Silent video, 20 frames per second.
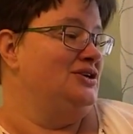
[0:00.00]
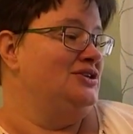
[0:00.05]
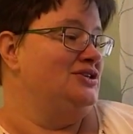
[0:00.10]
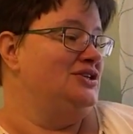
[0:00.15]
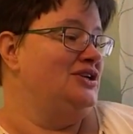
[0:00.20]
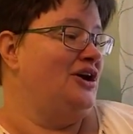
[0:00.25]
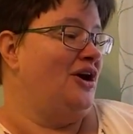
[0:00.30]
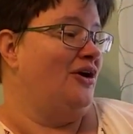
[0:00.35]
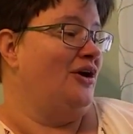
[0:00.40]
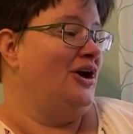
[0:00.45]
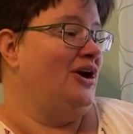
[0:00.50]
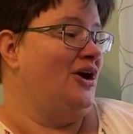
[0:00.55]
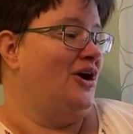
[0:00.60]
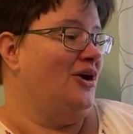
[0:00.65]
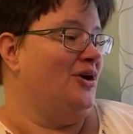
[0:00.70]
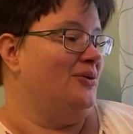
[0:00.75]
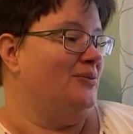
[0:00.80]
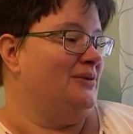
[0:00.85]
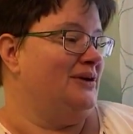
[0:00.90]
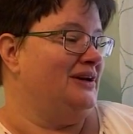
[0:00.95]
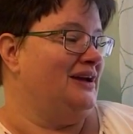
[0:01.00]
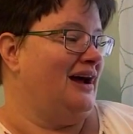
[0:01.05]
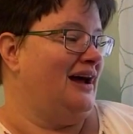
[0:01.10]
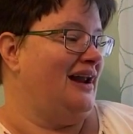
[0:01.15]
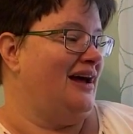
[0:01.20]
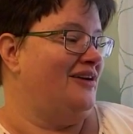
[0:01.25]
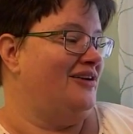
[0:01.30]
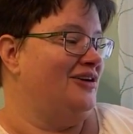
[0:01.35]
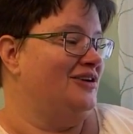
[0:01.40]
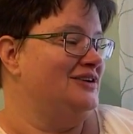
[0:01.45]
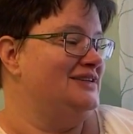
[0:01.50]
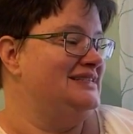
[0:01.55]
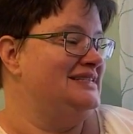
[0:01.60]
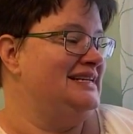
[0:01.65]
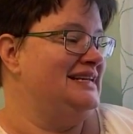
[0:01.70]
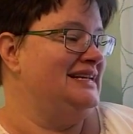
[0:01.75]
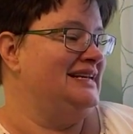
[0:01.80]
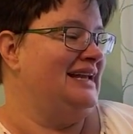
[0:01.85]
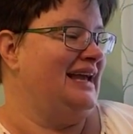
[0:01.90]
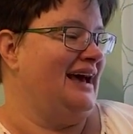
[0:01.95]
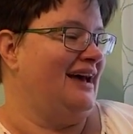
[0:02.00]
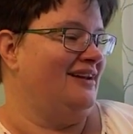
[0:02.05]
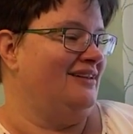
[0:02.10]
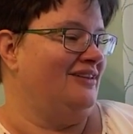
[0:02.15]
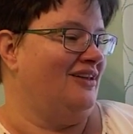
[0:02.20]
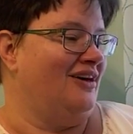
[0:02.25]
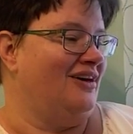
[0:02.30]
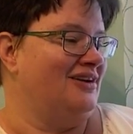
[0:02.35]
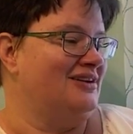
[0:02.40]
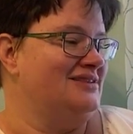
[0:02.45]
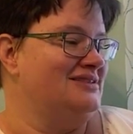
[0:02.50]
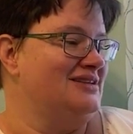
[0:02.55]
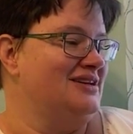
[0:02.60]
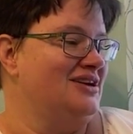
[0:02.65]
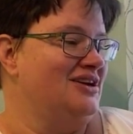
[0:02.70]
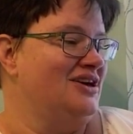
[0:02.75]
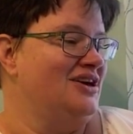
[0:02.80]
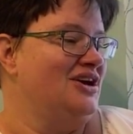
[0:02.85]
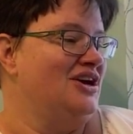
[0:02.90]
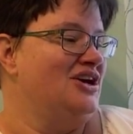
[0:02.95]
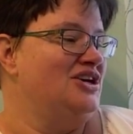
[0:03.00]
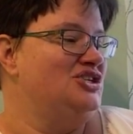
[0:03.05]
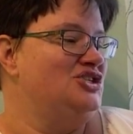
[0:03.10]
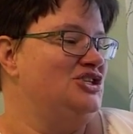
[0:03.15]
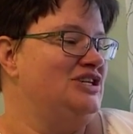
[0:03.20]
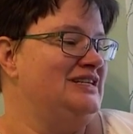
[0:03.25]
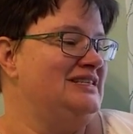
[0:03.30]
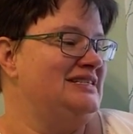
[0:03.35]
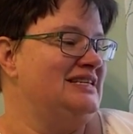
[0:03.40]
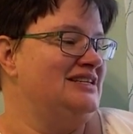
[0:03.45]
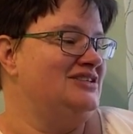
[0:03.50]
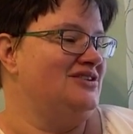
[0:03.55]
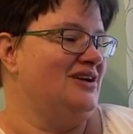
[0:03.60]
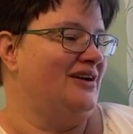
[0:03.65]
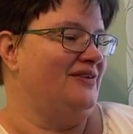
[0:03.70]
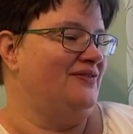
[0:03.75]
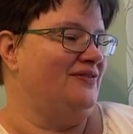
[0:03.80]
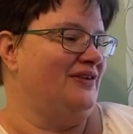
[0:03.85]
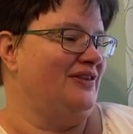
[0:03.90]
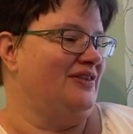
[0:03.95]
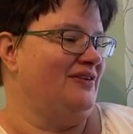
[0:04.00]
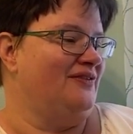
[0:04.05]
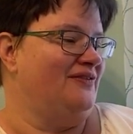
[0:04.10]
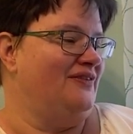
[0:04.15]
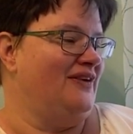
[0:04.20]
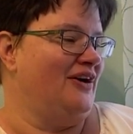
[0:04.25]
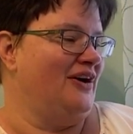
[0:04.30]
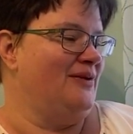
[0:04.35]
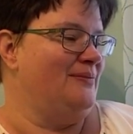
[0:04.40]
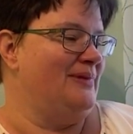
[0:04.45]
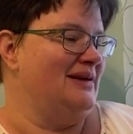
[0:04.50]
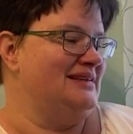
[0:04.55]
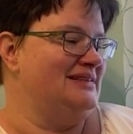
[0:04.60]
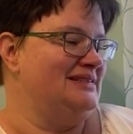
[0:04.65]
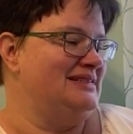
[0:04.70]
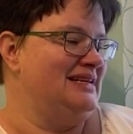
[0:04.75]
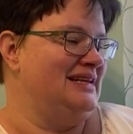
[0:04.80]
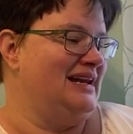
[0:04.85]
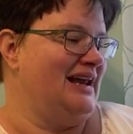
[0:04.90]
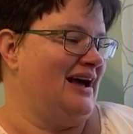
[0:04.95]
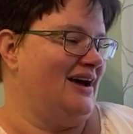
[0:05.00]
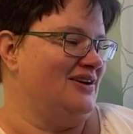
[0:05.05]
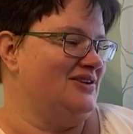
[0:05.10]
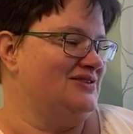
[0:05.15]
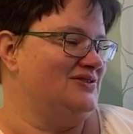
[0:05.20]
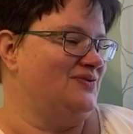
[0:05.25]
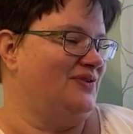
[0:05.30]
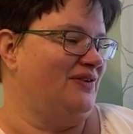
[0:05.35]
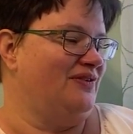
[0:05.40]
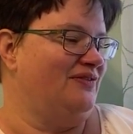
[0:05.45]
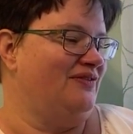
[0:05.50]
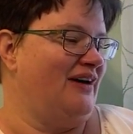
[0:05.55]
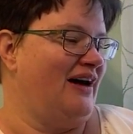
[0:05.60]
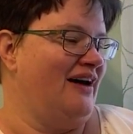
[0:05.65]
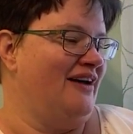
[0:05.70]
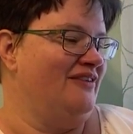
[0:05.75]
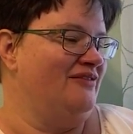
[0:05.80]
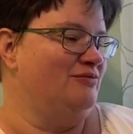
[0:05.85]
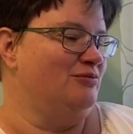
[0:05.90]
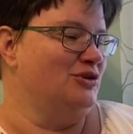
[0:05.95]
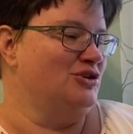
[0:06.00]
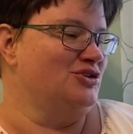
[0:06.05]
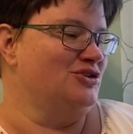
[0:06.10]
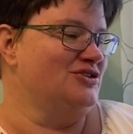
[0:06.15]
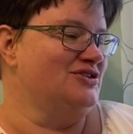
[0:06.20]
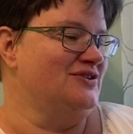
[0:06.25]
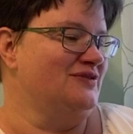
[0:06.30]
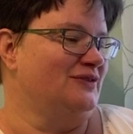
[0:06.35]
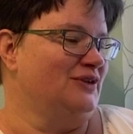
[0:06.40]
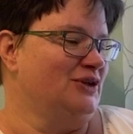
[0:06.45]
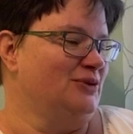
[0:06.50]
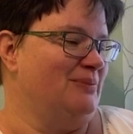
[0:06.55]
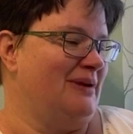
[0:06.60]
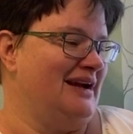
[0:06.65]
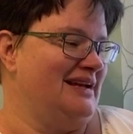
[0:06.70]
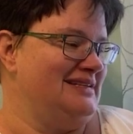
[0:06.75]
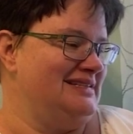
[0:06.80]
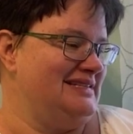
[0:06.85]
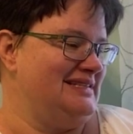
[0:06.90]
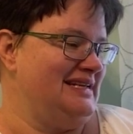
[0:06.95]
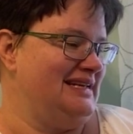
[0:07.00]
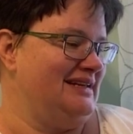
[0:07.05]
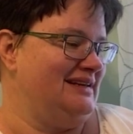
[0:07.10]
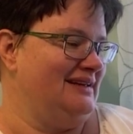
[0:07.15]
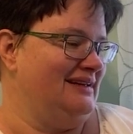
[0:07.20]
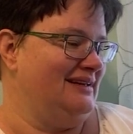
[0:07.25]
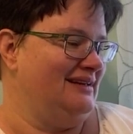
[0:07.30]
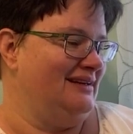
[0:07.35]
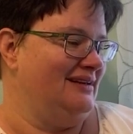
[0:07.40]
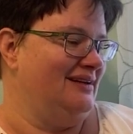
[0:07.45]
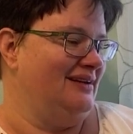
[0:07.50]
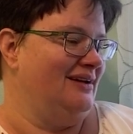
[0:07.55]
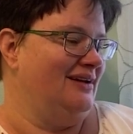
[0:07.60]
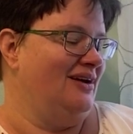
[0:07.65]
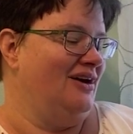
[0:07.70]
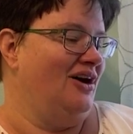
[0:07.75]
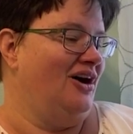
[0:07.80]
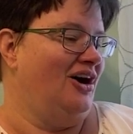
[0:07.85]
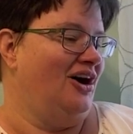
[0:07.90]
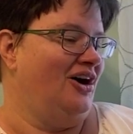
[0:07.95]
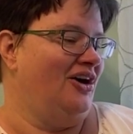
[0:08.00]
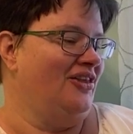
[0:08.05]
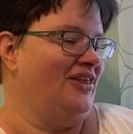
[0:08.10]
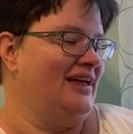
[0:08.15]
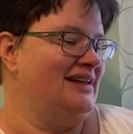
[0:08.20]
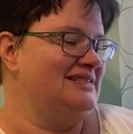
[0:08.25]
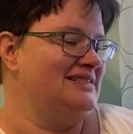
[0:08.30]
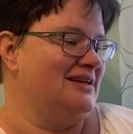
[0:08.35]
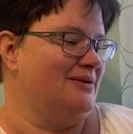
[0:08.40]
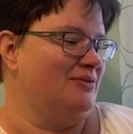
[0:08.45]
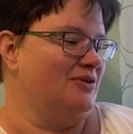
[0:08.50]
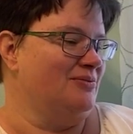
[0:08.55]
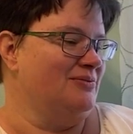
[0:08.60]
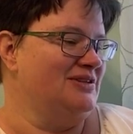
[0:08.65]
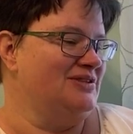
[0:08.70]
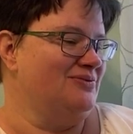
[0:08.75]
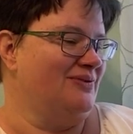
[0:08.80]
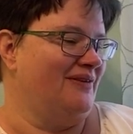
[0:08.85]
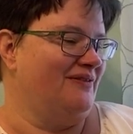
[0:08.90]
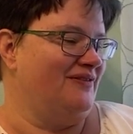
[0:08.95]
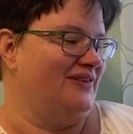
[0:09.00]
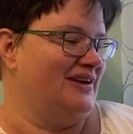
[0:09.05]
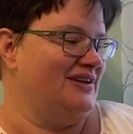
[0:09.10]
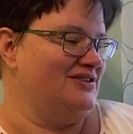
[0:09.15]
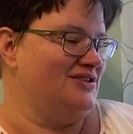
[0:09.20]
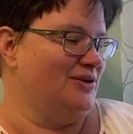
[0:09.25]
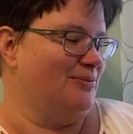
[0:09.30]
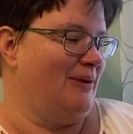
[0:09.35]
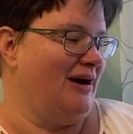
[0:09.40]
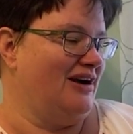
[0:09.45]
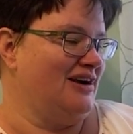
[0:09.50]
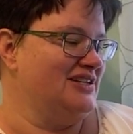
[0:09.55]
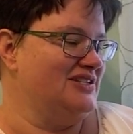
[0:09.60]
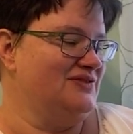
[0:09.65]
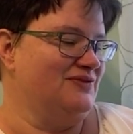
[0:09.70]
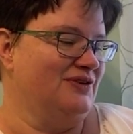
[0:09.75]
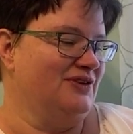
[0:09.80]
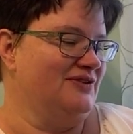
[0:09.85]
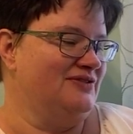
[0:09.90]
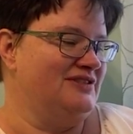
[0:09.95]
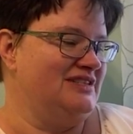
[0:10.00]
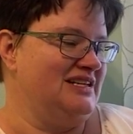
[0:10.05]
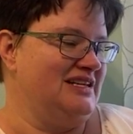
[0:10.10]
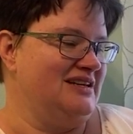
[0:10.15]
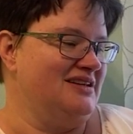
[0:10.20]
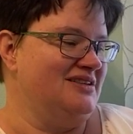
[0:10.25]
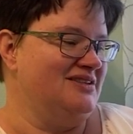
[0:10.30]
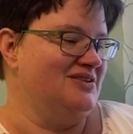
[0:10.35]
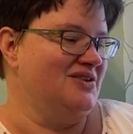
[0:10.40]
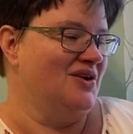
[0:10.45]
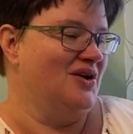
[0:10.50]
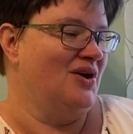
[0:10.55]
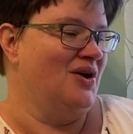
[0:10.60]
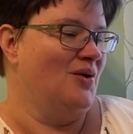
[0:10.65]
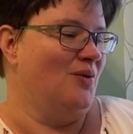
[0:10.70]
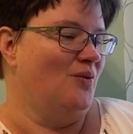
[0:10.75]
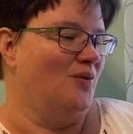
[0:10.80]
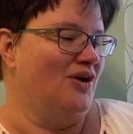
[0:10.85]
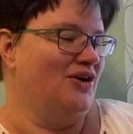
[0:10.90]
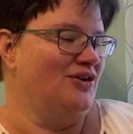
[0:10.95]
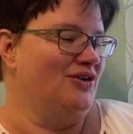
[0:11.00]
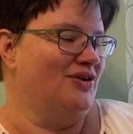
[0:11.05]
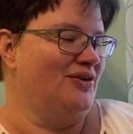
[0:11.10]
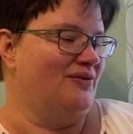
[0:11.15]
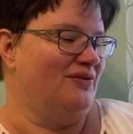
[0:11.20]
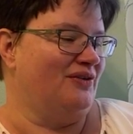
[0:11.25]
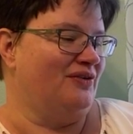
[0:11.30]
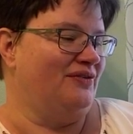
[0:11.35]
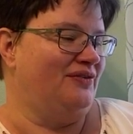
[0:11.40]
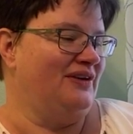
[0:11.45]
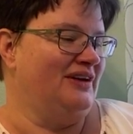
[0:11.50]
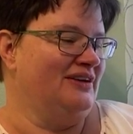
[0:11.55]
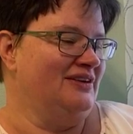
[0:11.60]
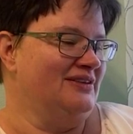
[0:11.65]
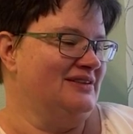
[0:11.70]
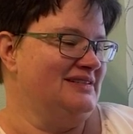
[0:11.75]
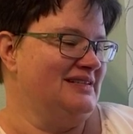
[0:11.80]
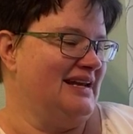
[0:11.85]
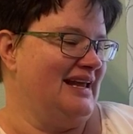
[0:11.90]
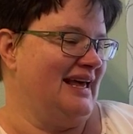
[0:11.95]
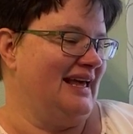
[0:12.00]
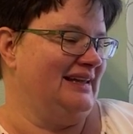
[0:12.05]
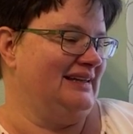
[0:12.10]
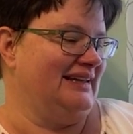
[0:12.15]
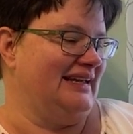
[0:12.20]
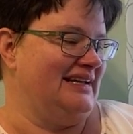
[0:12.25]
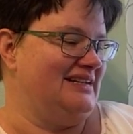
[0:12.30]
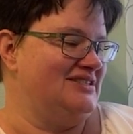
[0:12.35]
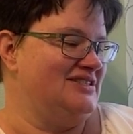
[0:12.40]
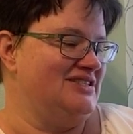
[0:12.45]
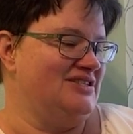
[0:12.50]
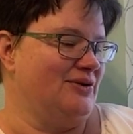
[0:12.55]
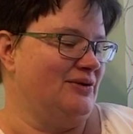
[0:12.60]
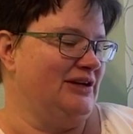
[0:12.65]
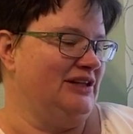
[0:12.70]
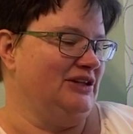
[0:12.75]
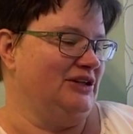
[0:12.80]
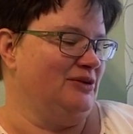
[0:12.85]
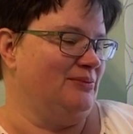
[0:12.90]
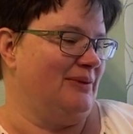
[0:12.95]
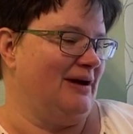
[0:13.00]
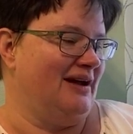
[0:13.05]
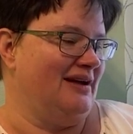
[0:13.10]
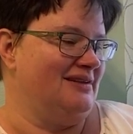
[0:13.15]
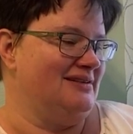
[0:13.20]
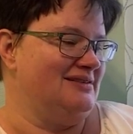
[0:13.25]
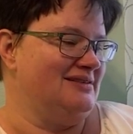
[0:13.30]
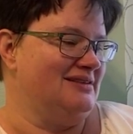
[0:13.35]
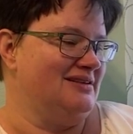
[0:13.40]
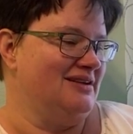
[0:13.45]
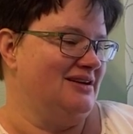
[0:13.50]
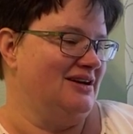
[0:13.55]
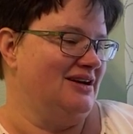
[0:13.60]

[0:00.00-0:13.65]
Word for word: She hurried home and got out her seed catalogs. She sent off for the very best seed house for five bushels of lupine seed. All that summer, Miss Rumphius, her pockets full of seeds, wandered over fields and headlands sowing lupines.